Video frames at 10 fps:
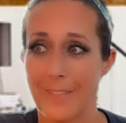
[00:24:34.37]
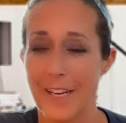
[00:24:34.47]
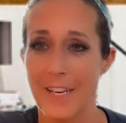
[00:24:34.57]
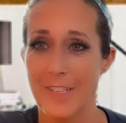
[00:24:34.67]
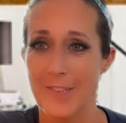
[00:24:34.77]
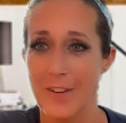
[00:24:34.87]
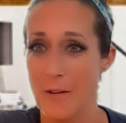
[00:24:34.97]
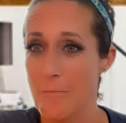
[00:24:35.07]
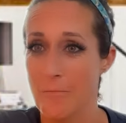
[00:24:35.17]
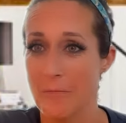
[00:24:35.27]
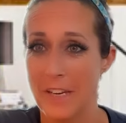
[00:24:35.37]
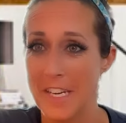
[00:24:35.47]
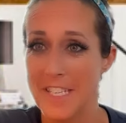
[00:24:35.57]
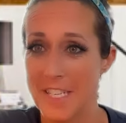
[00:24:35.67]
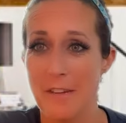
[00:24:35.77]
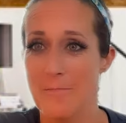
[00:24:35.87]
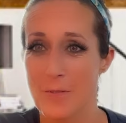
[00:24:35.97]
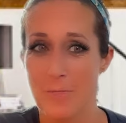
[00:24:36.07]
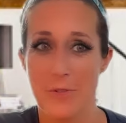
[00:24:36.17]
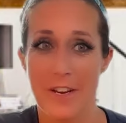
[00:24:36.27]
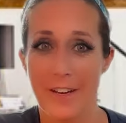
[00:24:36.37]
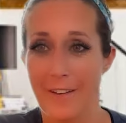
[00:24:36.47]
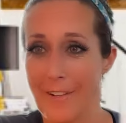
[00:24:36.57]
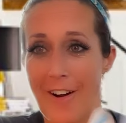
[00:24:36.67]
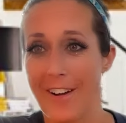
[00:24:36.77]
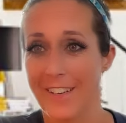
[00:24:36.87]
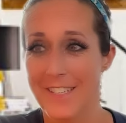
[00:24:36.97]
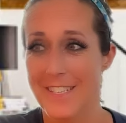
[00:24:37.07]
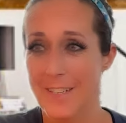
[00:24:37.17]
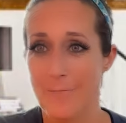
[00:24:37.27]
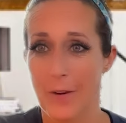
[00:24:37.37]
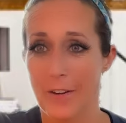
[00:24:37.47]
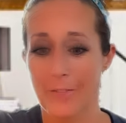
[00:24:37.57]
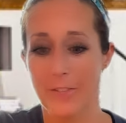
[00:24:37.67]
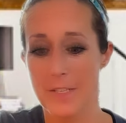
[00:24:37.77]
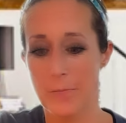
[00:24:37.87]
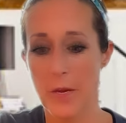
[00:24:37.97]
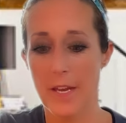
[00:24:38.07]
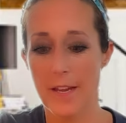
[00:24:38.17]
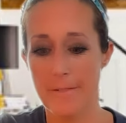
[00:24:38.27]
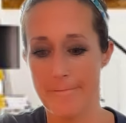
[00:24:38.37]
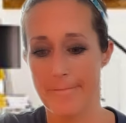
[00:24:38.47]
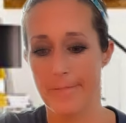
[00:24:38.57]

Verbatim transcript: He seemed pretty honest, comparatively speaking.